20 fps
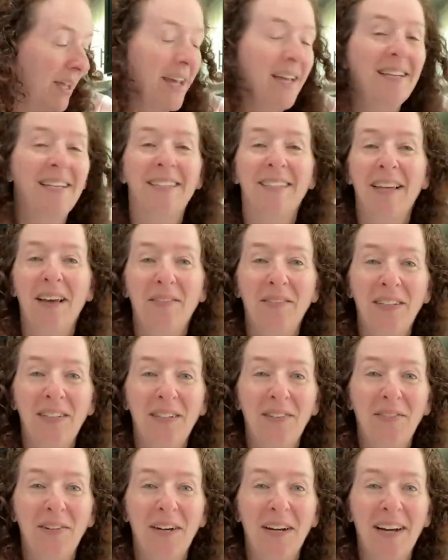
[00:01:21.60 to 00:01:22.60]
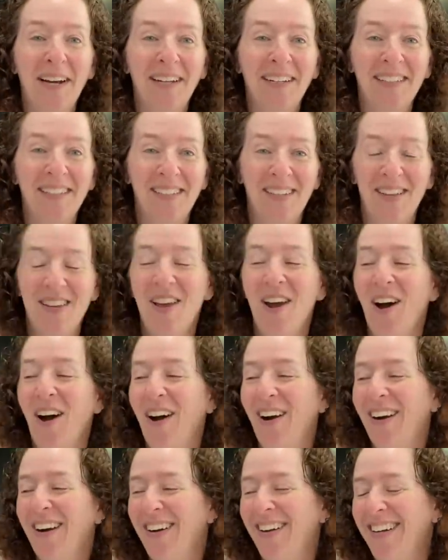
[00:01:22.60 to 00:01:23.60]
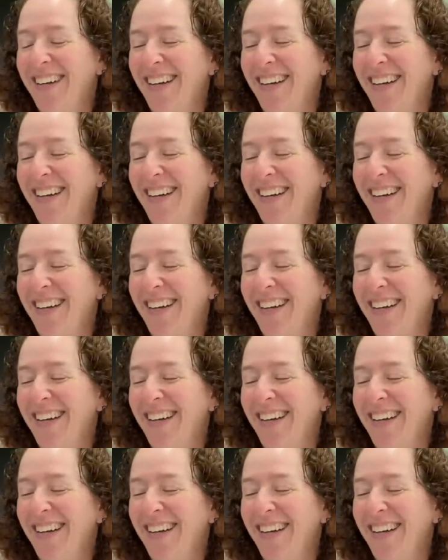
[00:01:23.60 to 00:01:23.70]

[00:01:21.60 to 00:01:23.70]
seven different kinds of yarn.